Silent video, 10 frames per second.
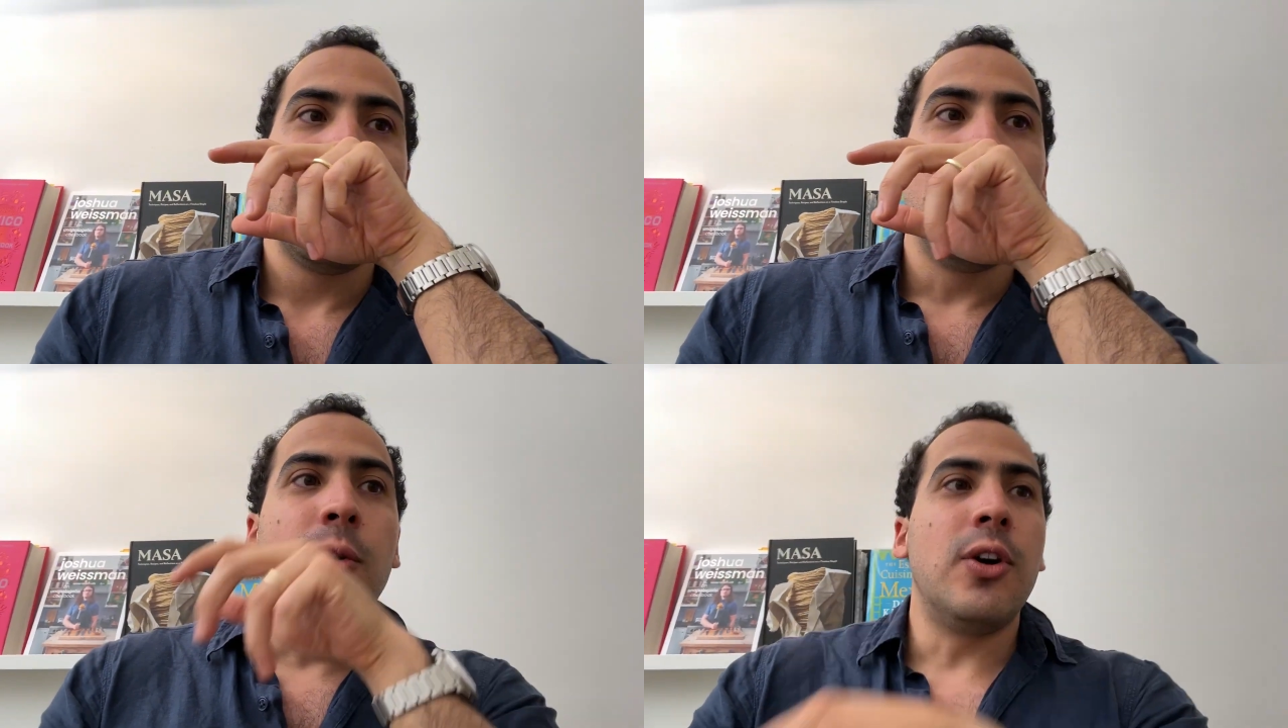
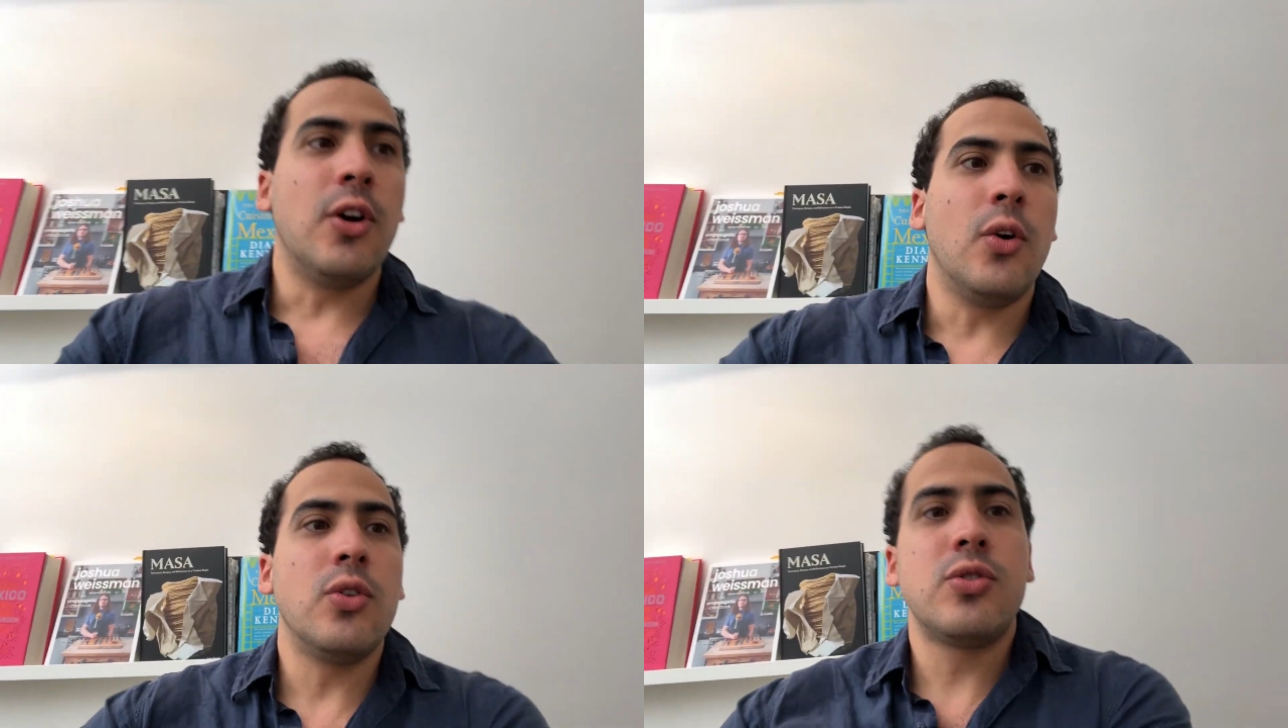we're
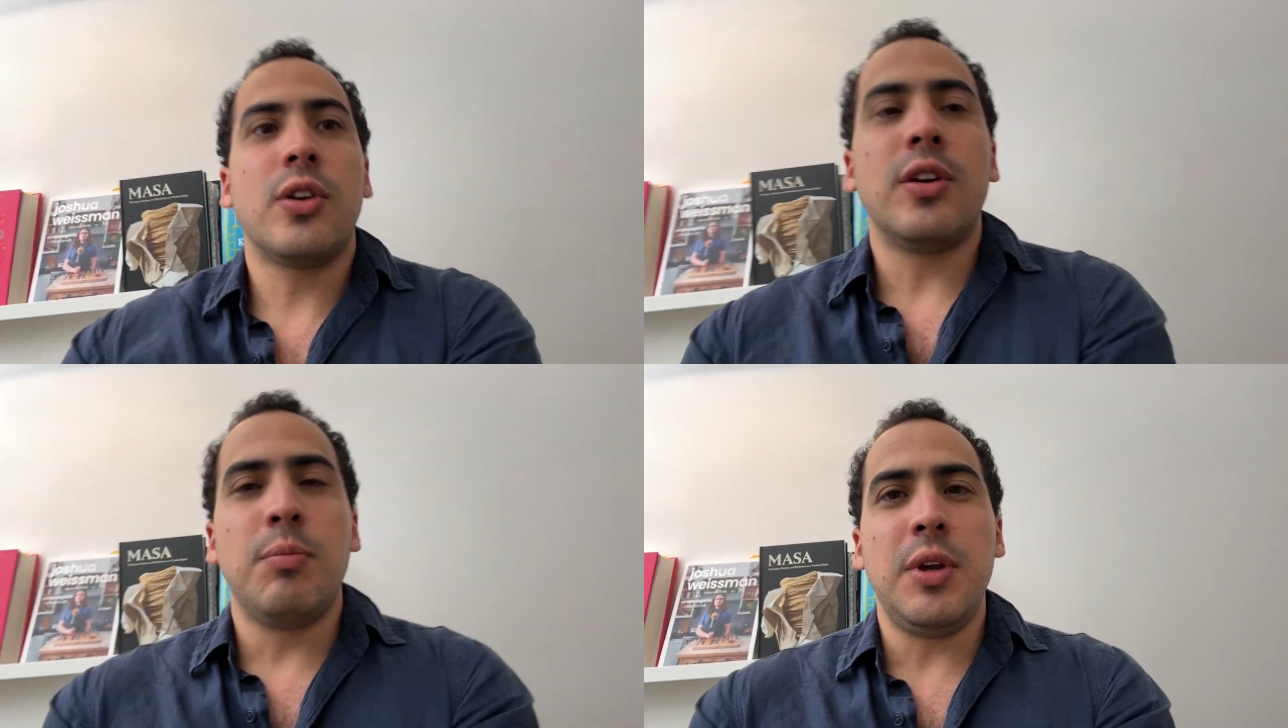also
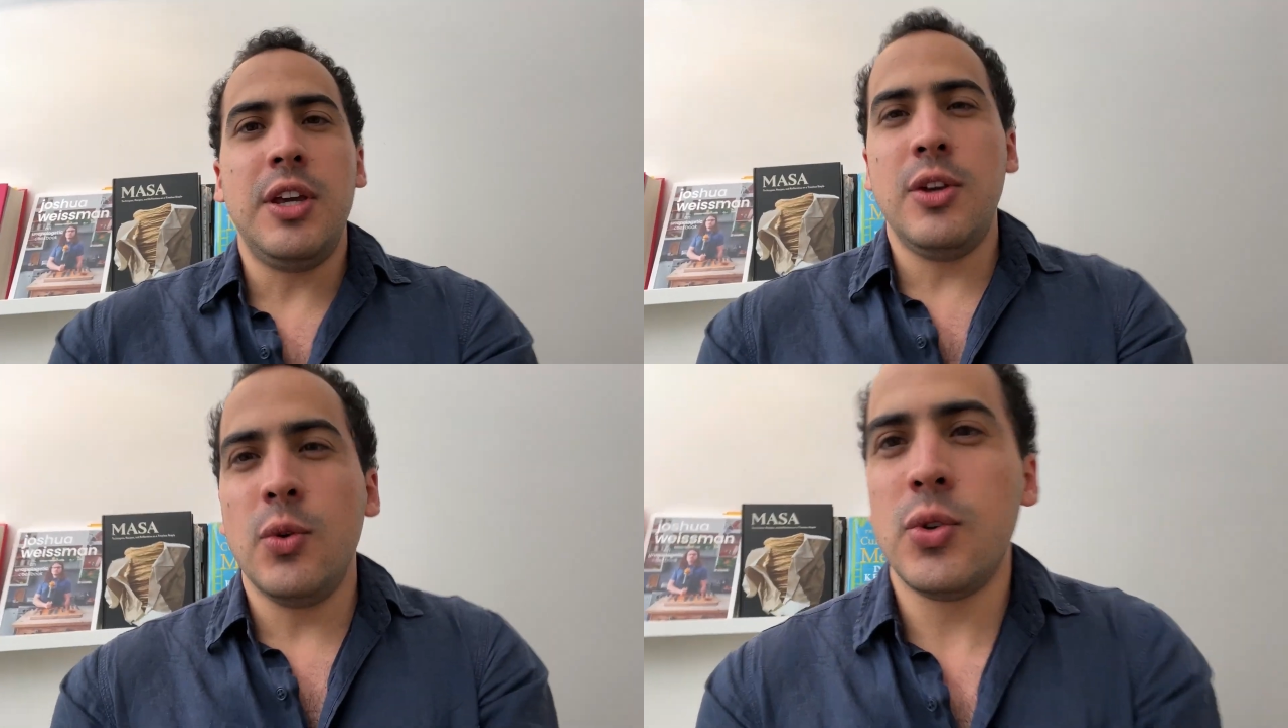gonna be
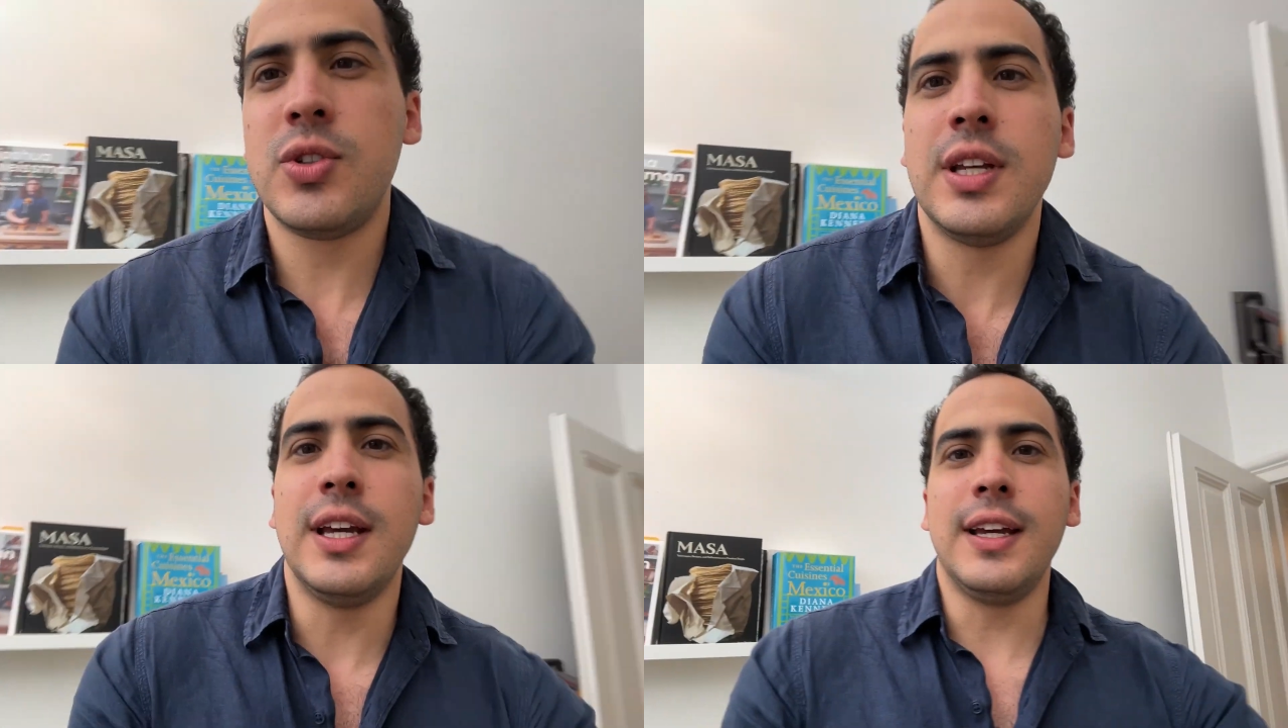
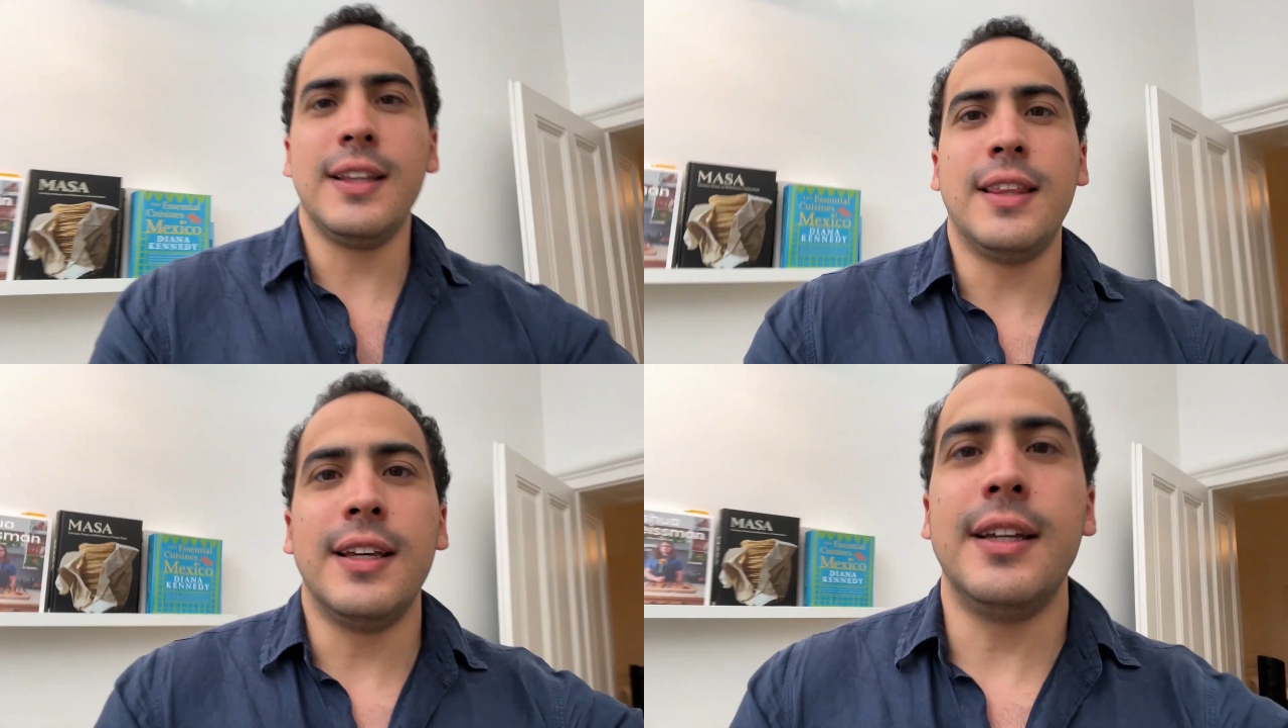
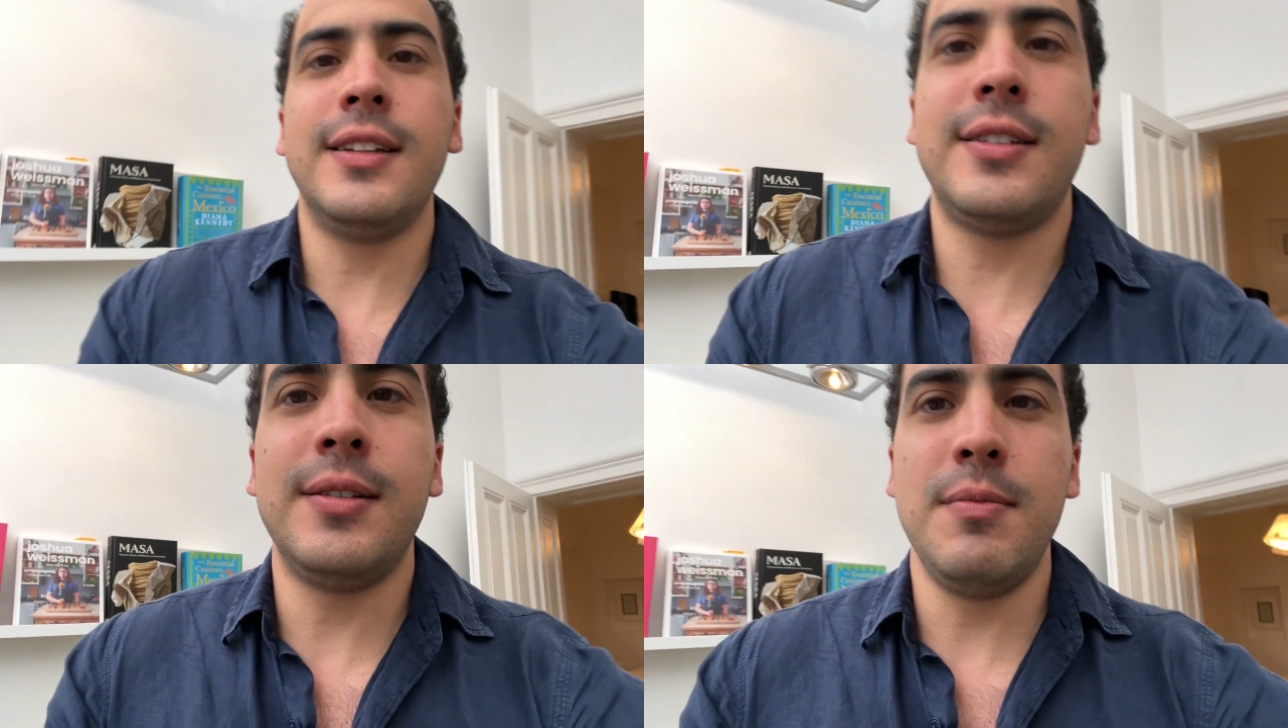using
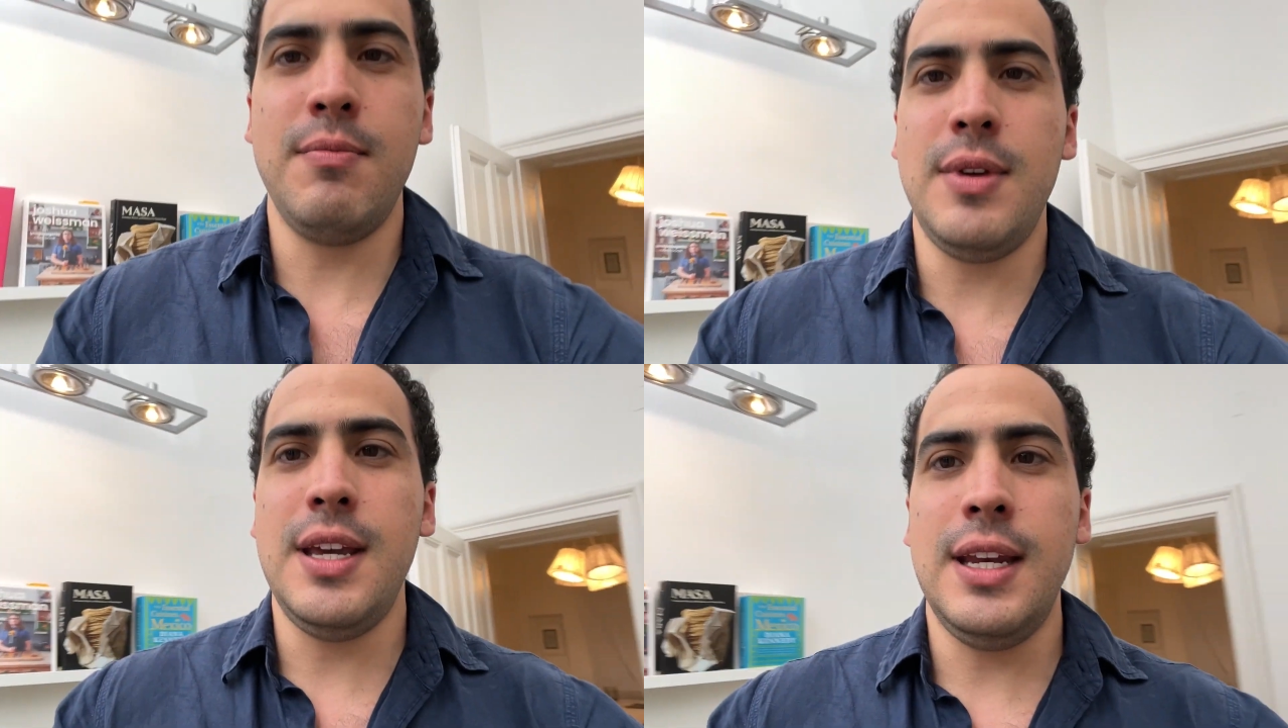this
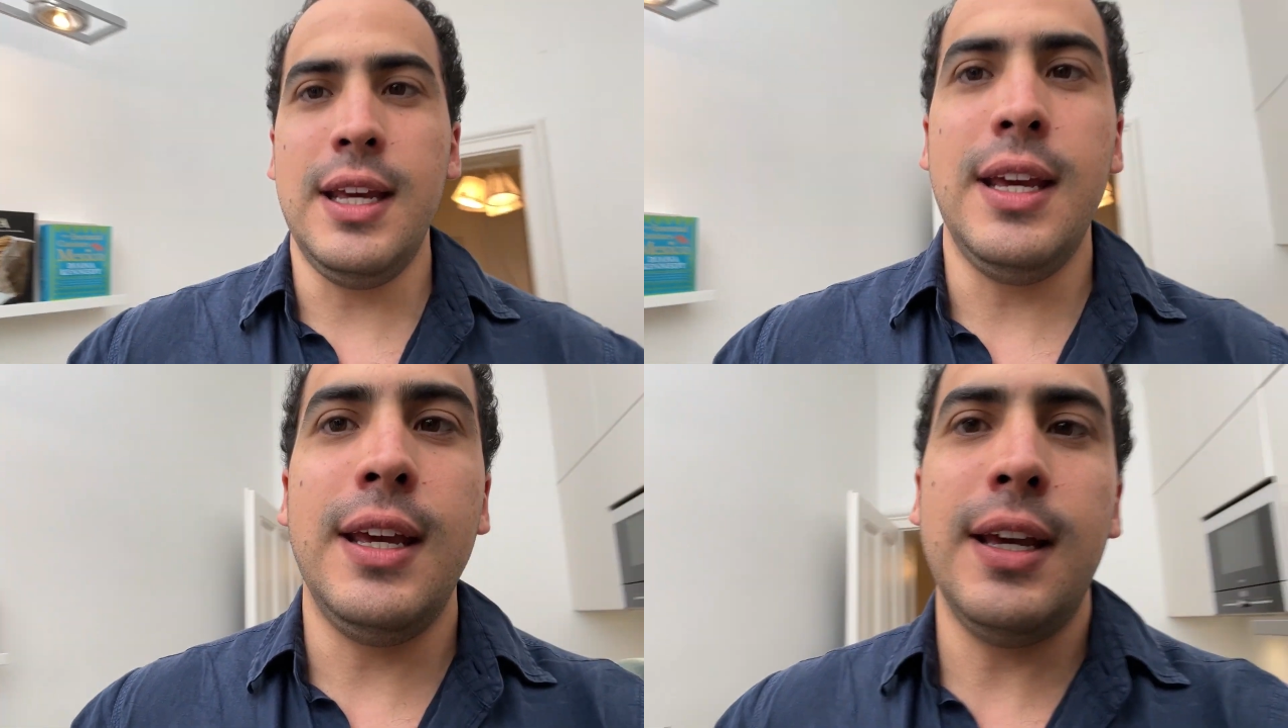
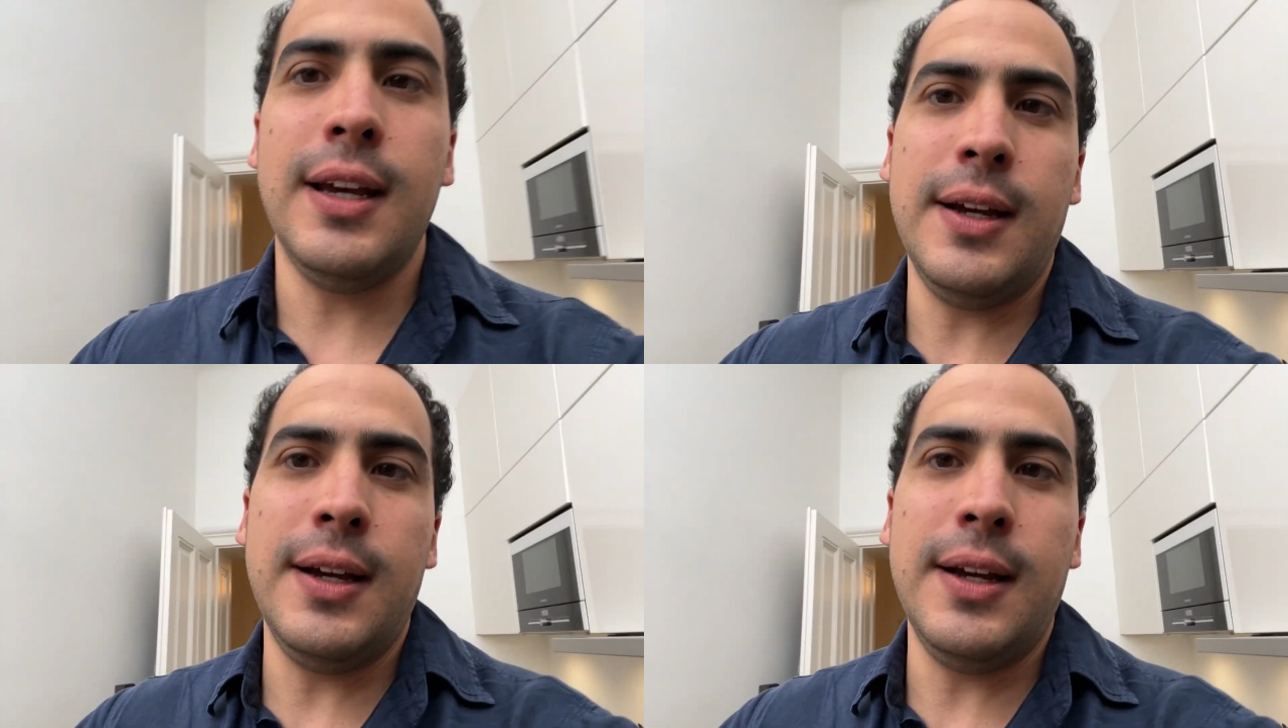mini